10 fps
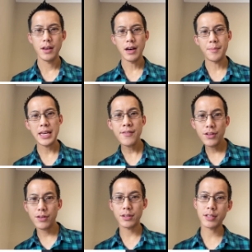um, even
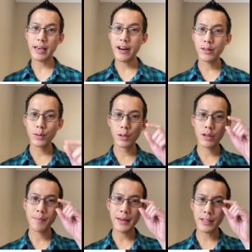though the scale will look
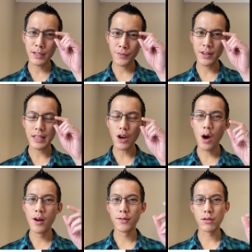a bit different, the
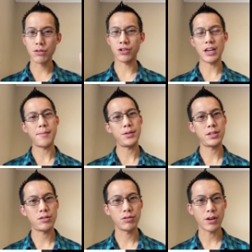overall shape is
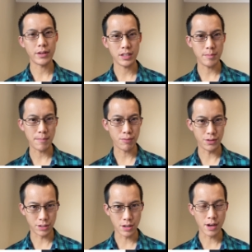still going to be
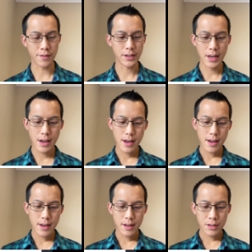preserved.
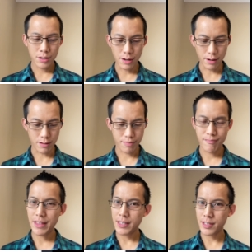So
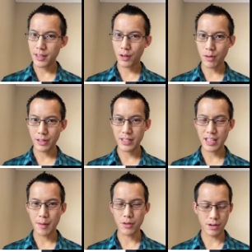these are the qualities
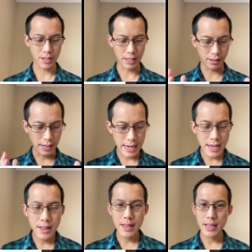that I'm noticing
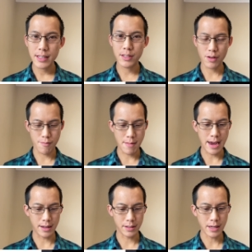in these domains,